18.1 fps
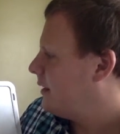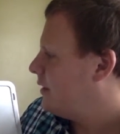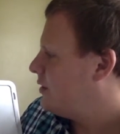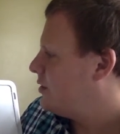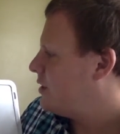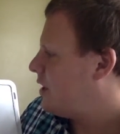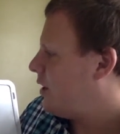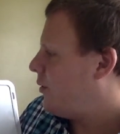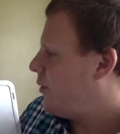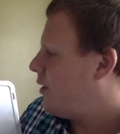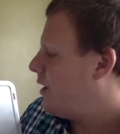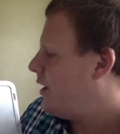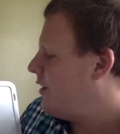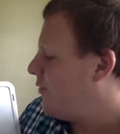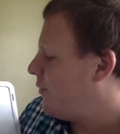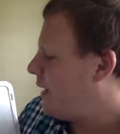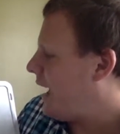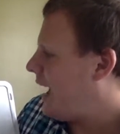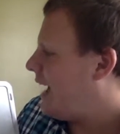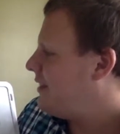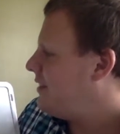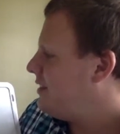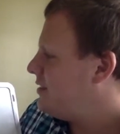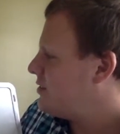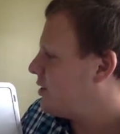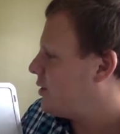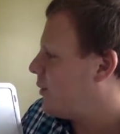So if we add
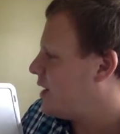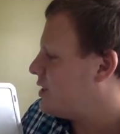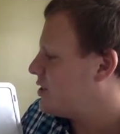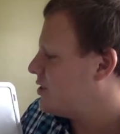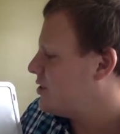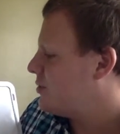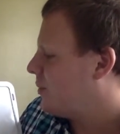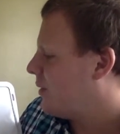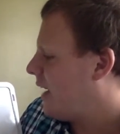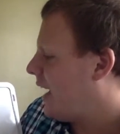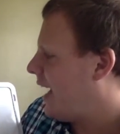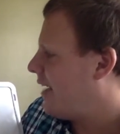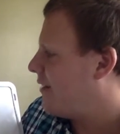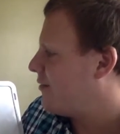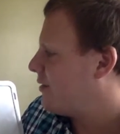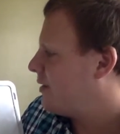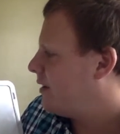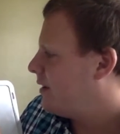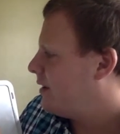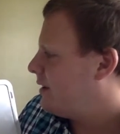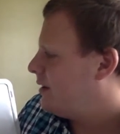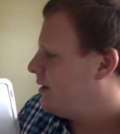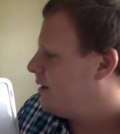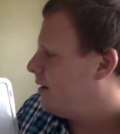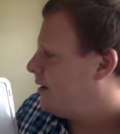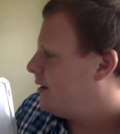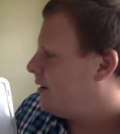these equations, we'll have
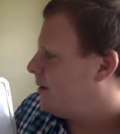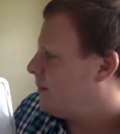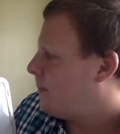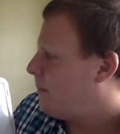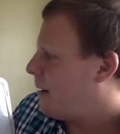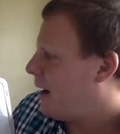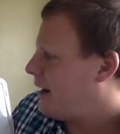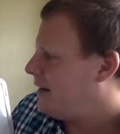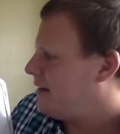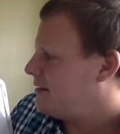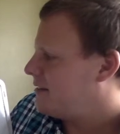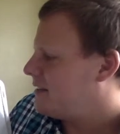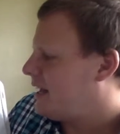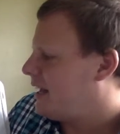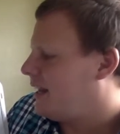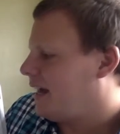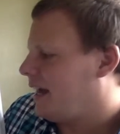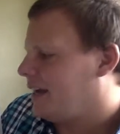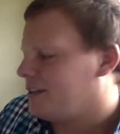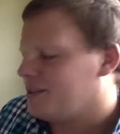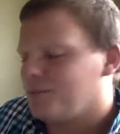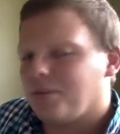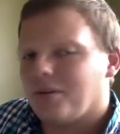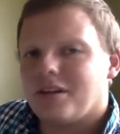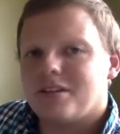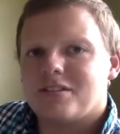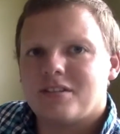minus 10x
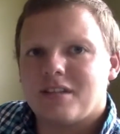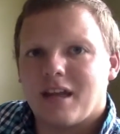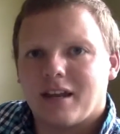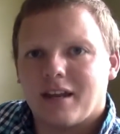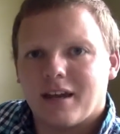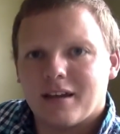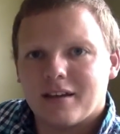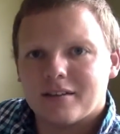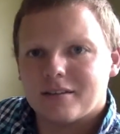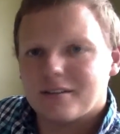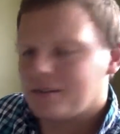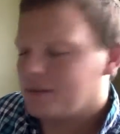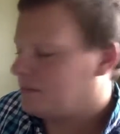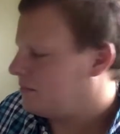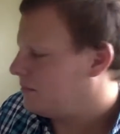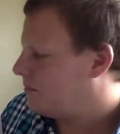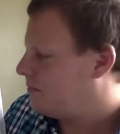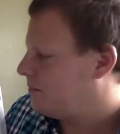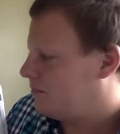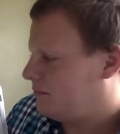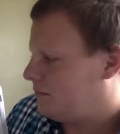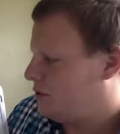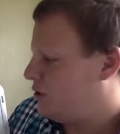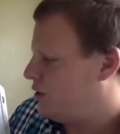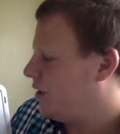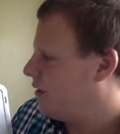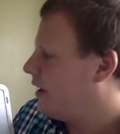plus 10x,
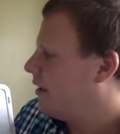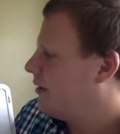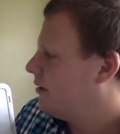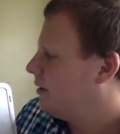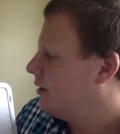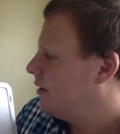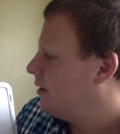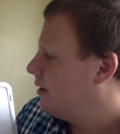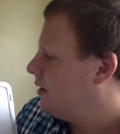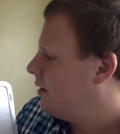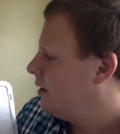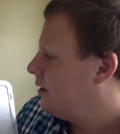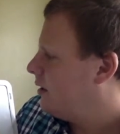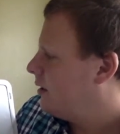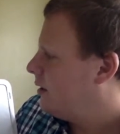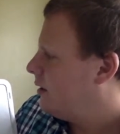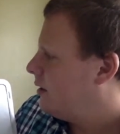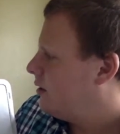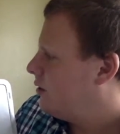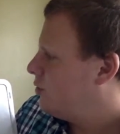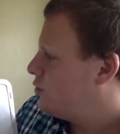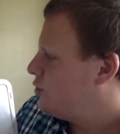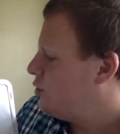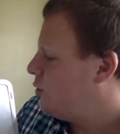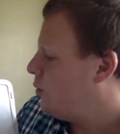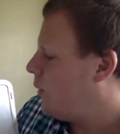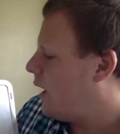0.
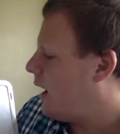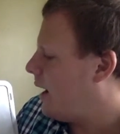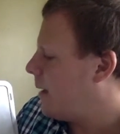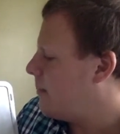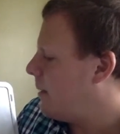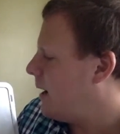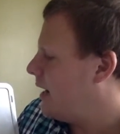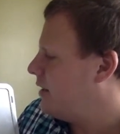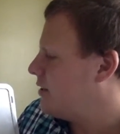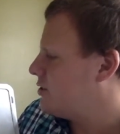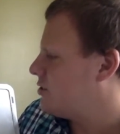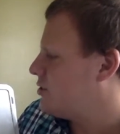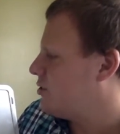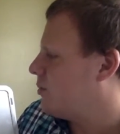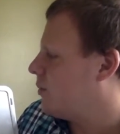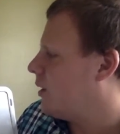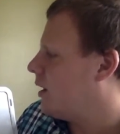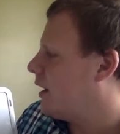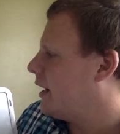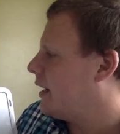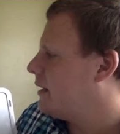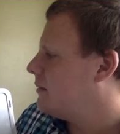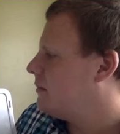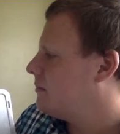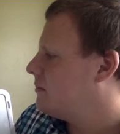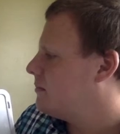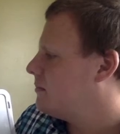2y minus 2y,
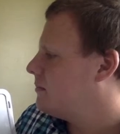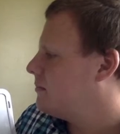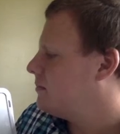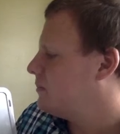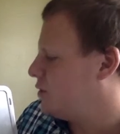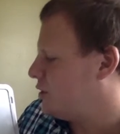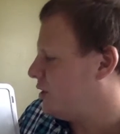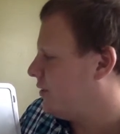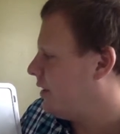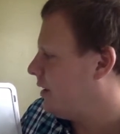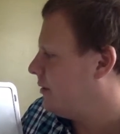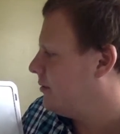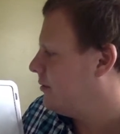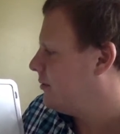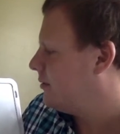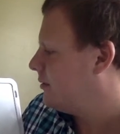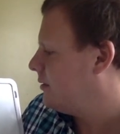0.